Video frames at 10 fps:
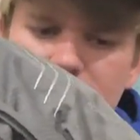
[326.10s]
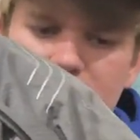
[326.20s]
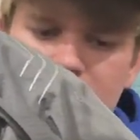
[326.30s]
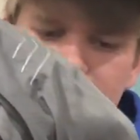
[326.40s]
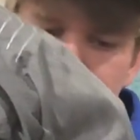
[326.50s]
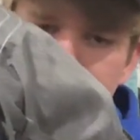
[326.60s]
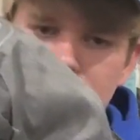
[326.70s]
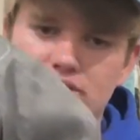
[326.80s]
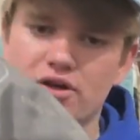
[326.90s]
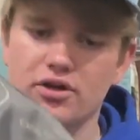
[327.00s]
there is
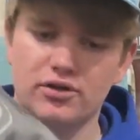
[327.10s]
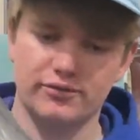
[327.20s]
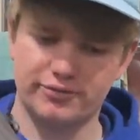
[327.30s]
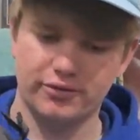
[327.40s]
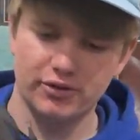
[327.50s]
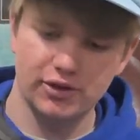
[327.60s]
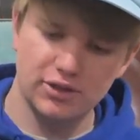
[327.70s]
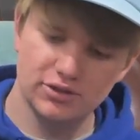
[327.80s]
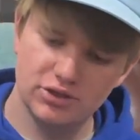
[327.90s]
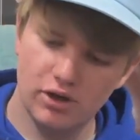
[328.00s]
a ton
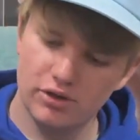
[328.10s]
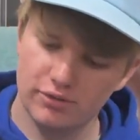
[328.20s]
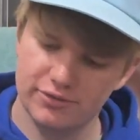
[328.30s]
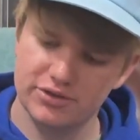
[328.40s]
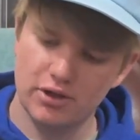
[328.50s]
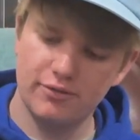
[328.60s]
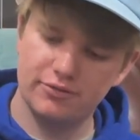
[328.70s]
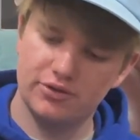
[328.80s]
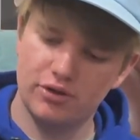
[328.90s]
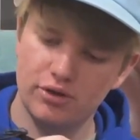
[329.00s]
of
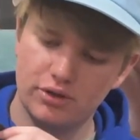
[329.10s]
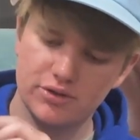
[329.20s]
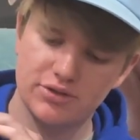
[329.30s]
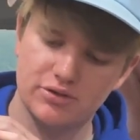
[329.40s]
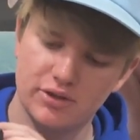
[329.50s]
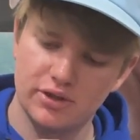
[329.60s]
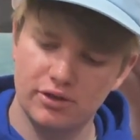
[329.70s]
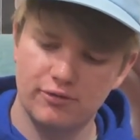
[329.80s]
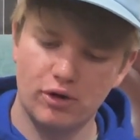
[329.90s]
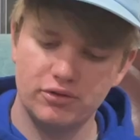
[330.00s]
stuff to
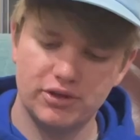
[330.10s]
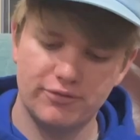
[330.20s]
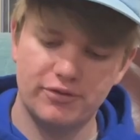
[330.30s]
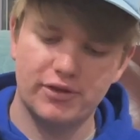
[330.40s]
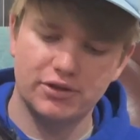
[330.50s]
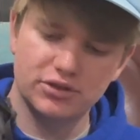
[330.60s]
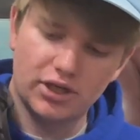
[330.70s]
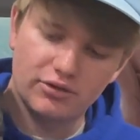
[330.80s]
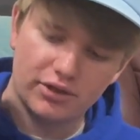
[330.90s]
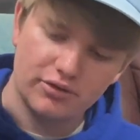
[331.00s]
hook different things
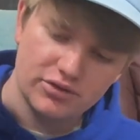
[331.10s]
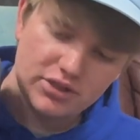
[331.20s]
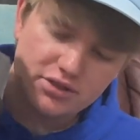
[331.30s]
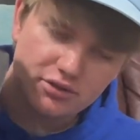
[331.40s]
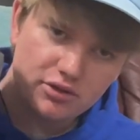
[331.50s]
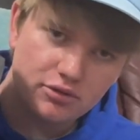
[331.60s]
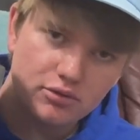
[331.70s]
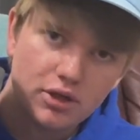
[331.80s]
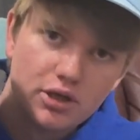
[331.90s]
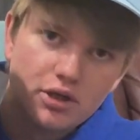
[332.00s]
on. Like there's these little